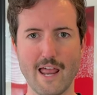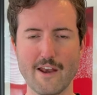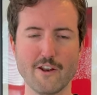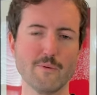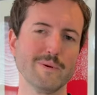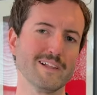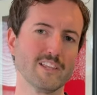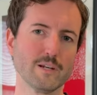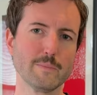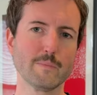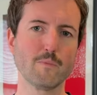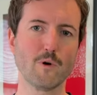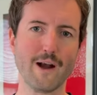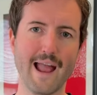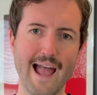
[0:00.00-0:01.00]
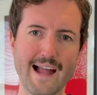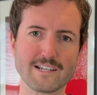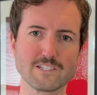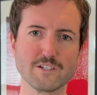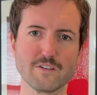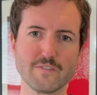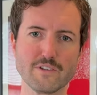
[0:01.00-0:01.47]
I don't know, be a little bit more
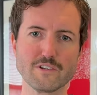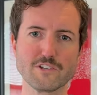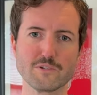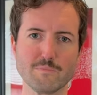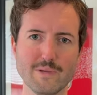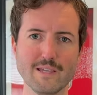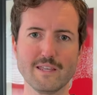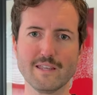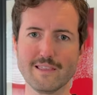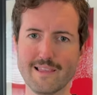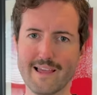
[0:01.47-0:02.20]
active than just being in